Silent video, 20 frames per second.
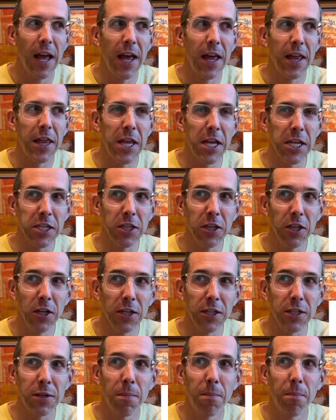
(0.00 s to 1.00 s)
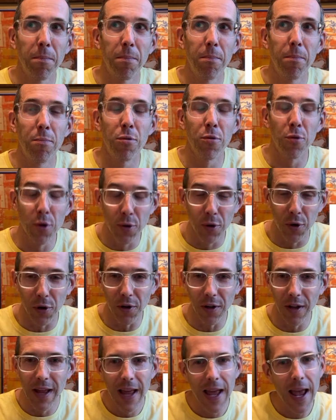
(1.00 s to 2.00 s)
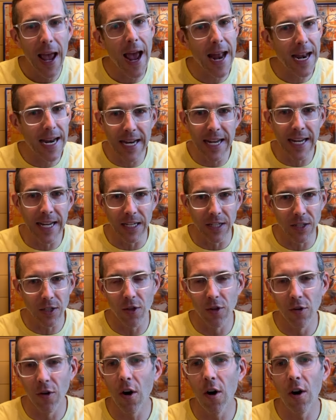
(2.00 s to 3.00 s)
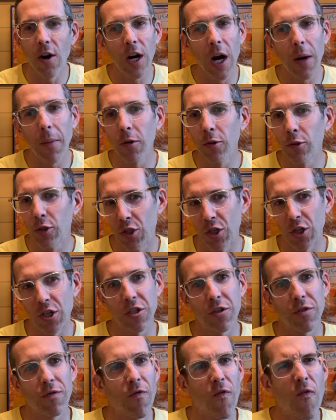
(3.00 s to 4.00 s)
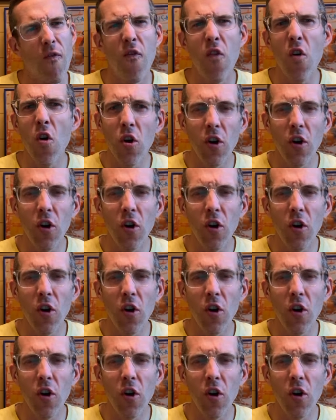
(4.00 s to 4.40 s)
this looks brutal. And it is. There are a couple just full